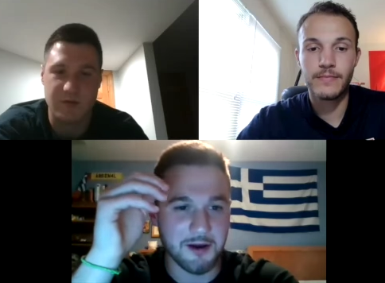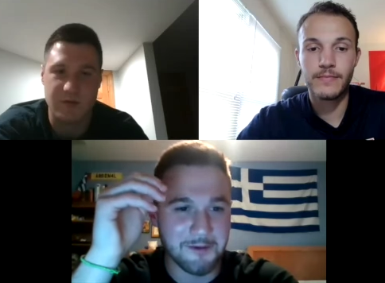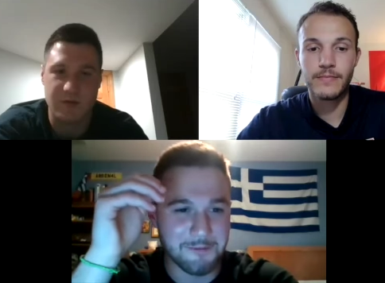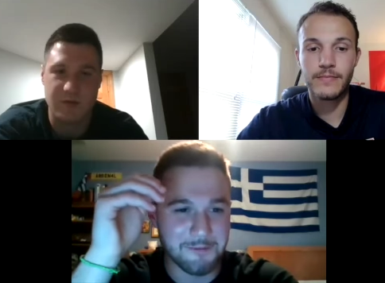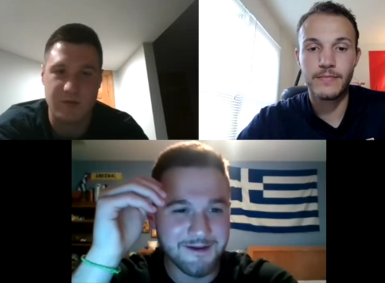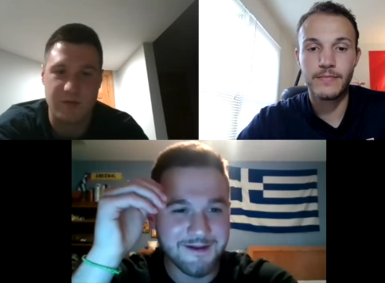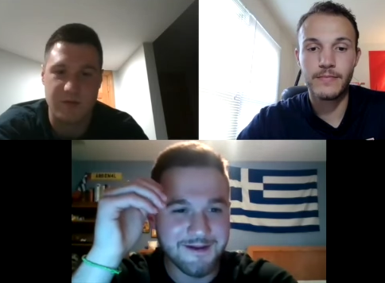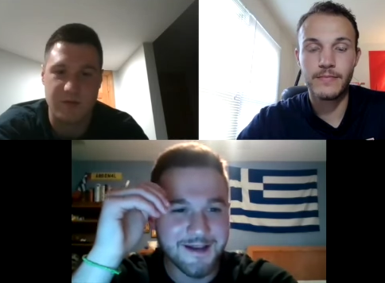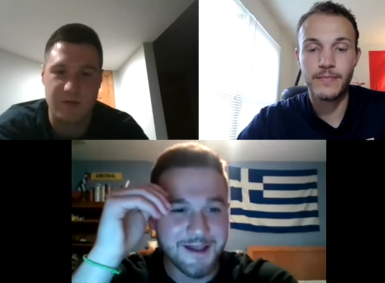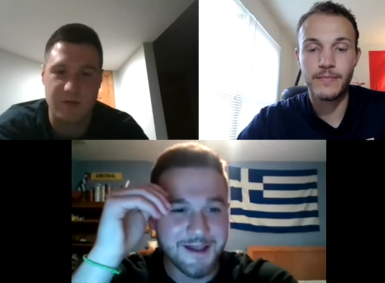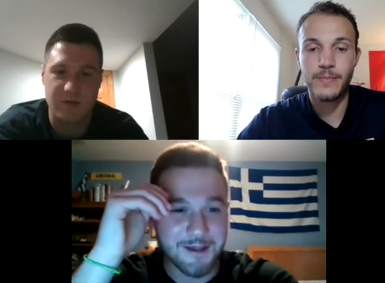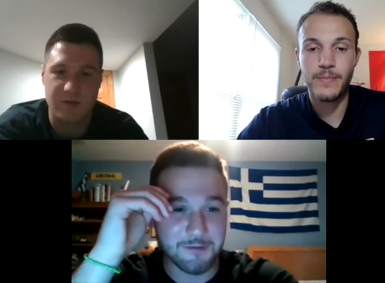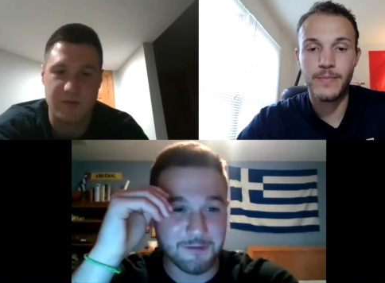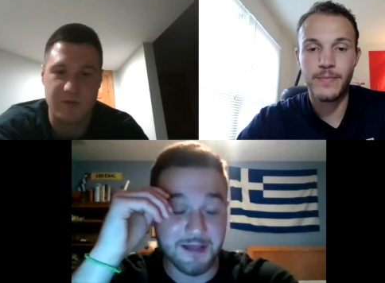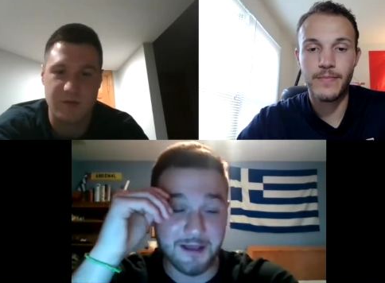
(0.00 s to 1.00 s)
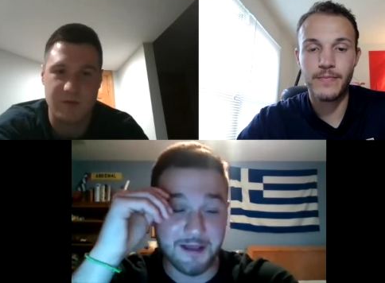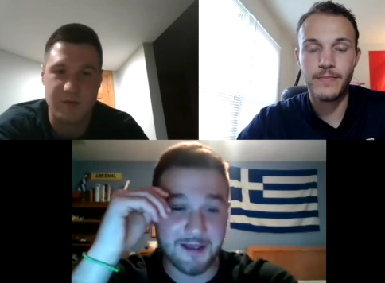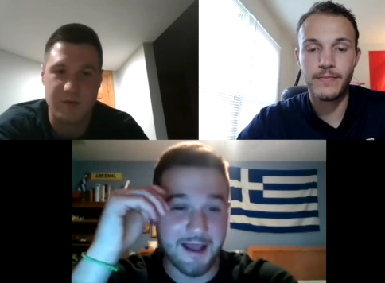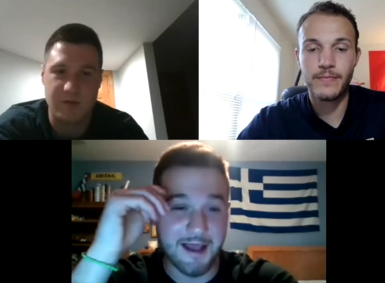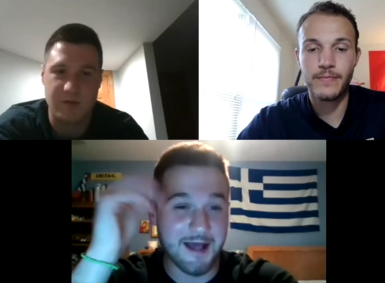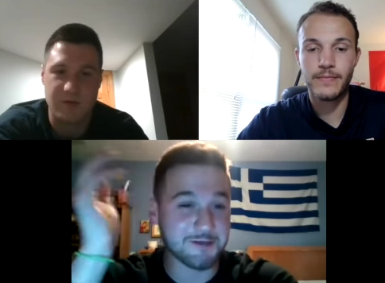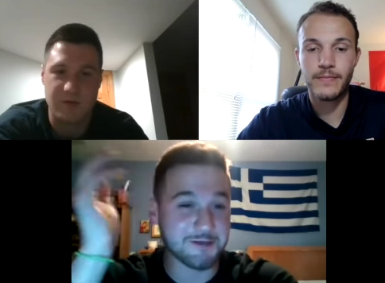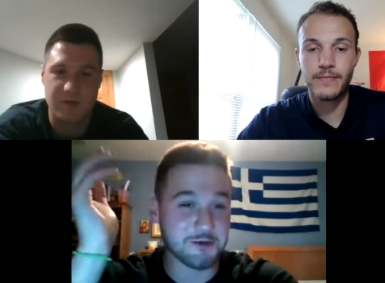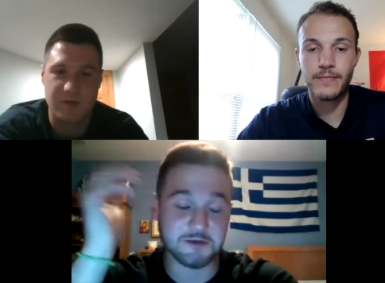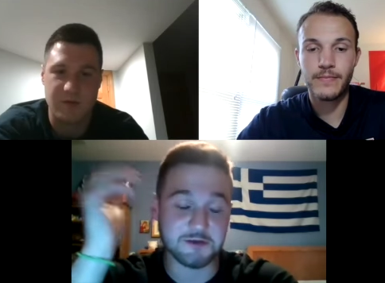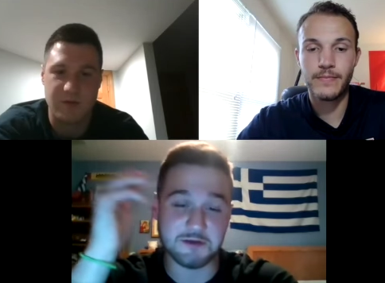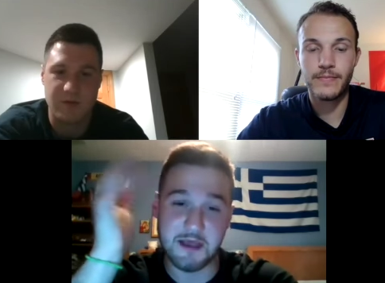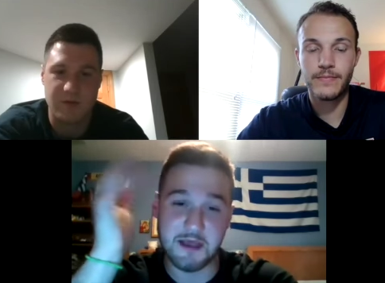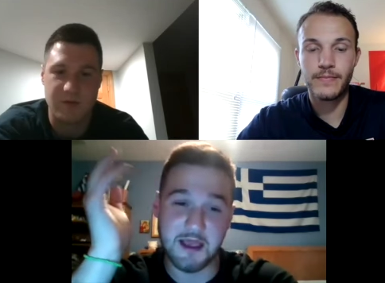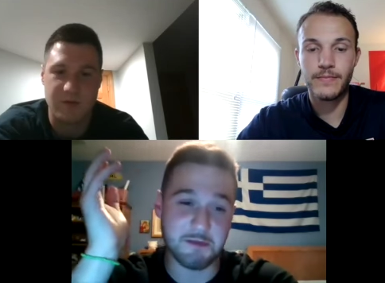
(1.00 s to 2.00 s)
Speaker 1: up, and we are like, Alex goes,
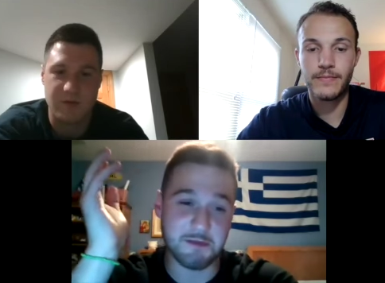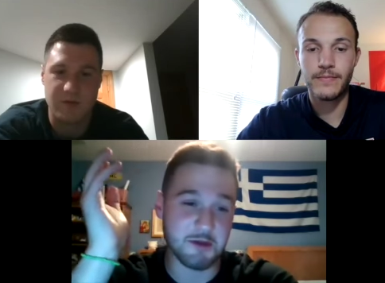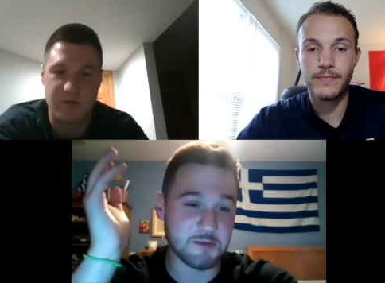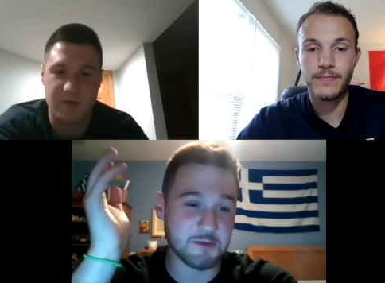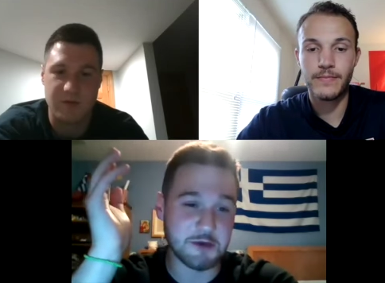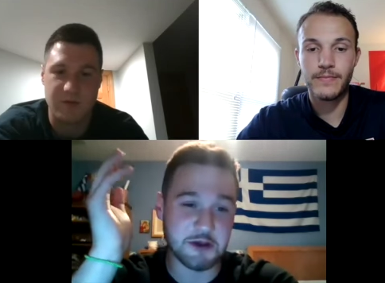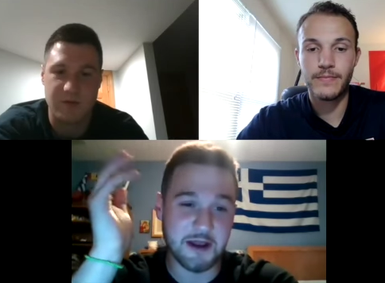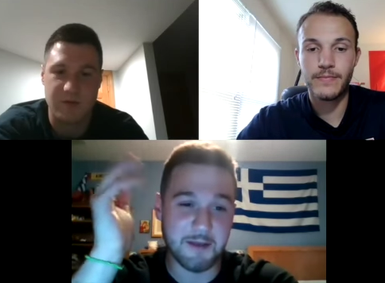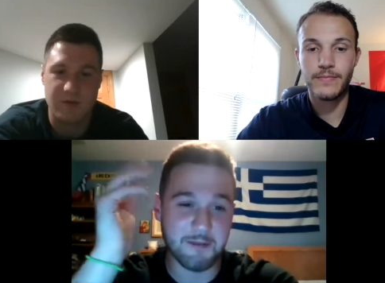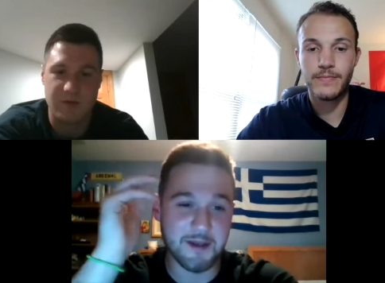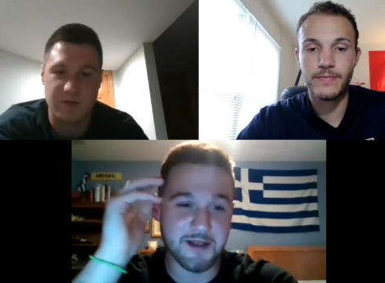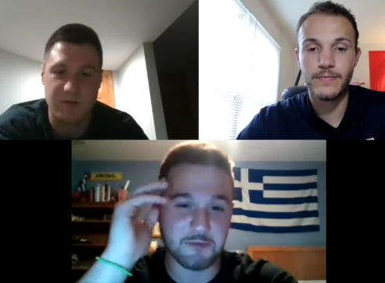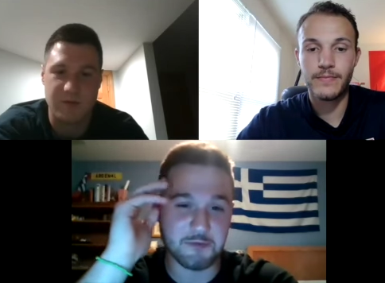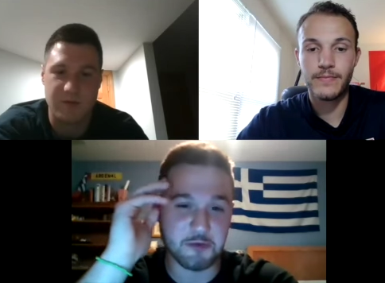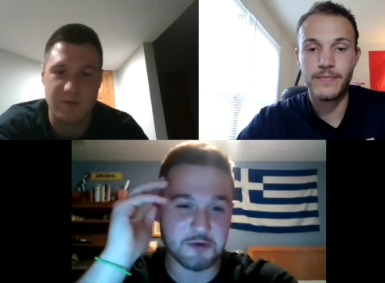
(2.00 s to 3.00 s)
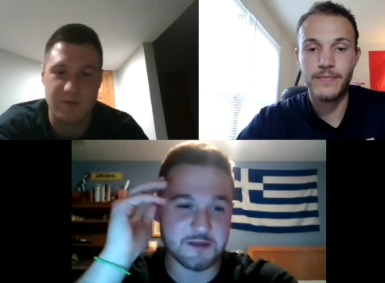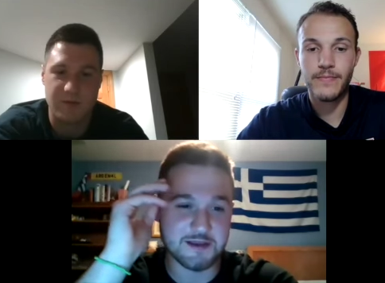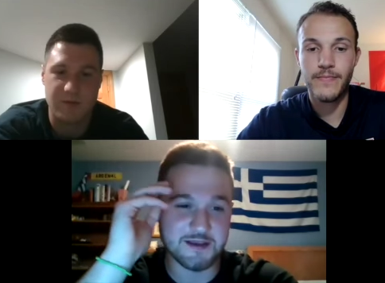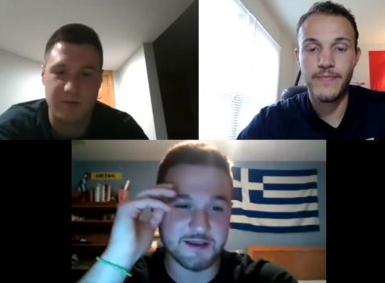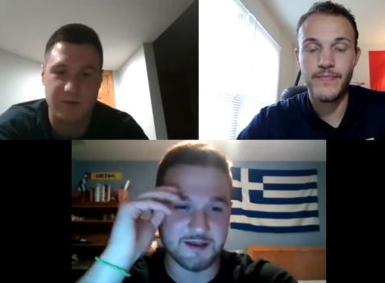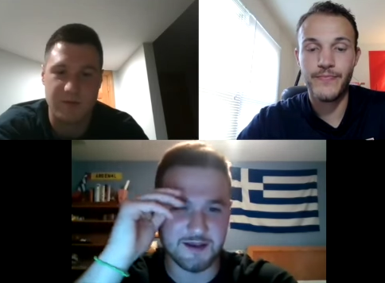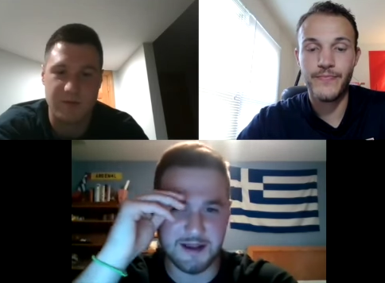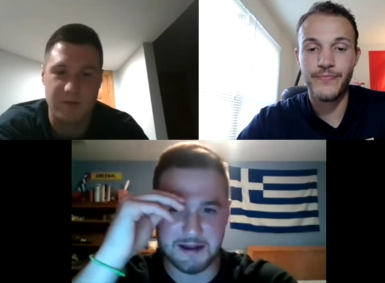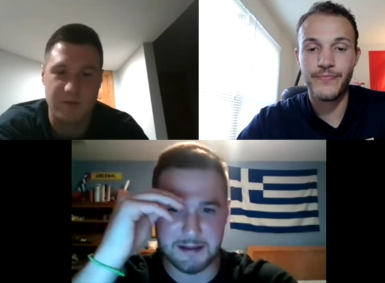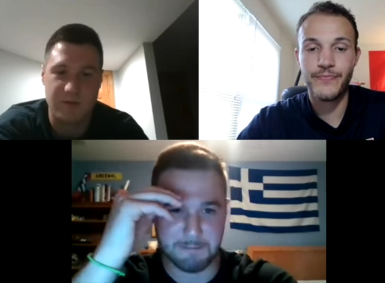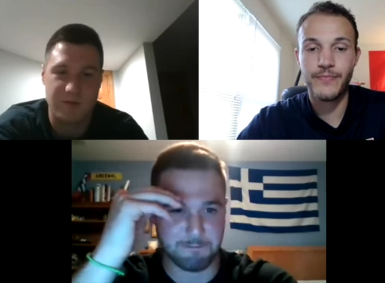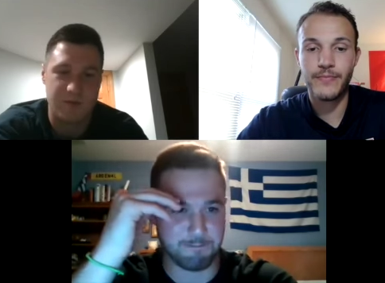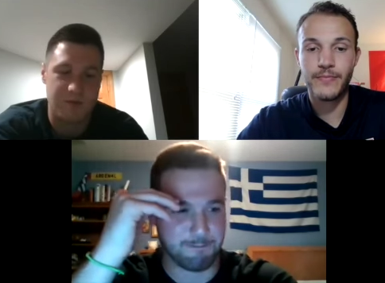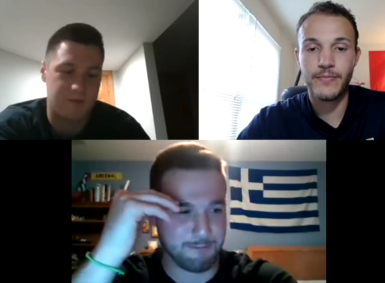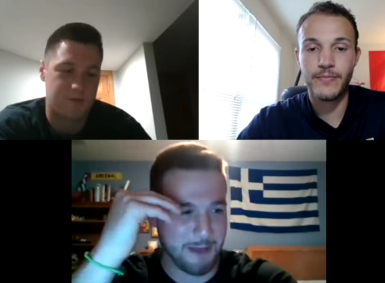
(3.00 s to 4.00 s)
hey, must be good at pens. We'll see. And he
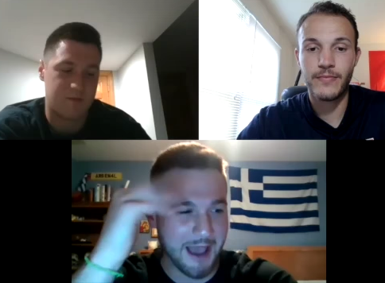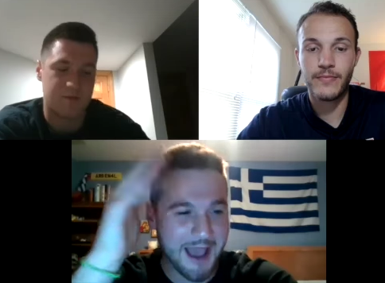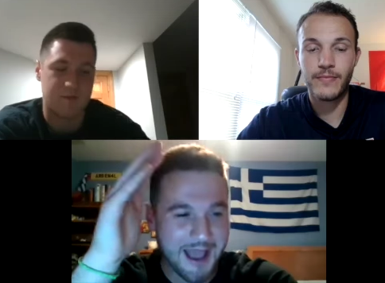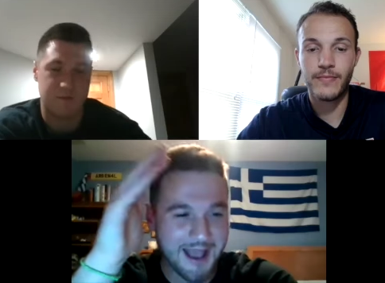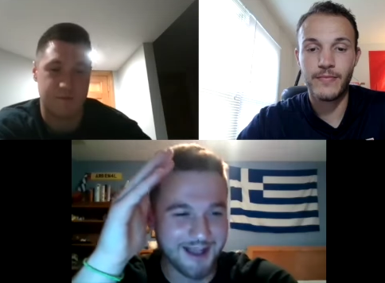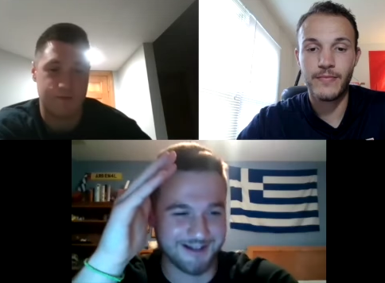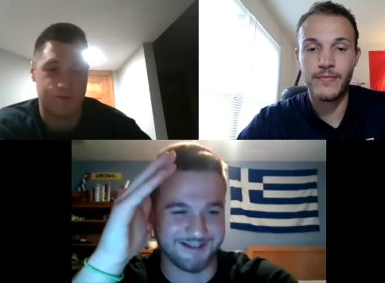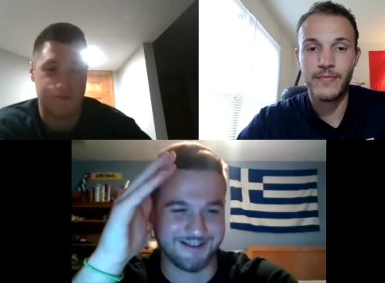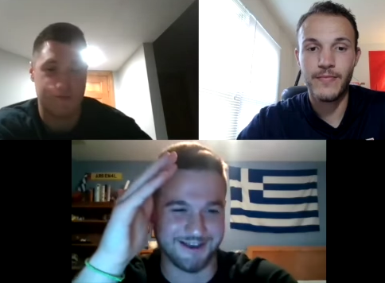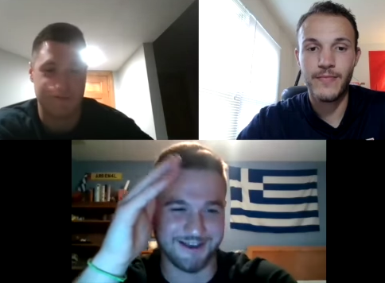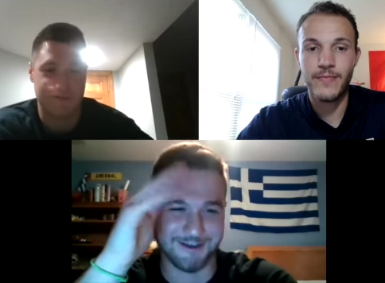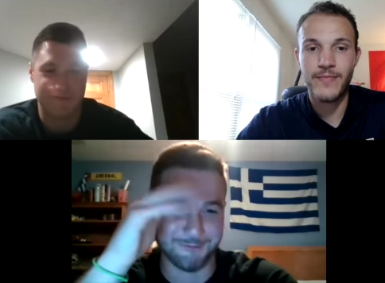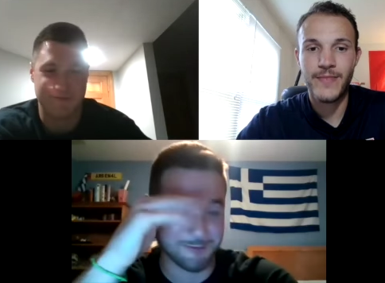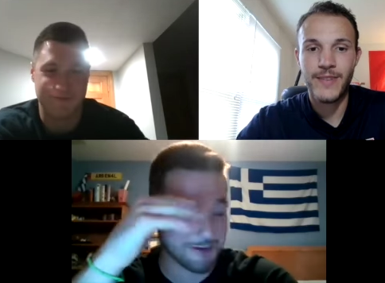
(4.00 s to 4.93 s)
we're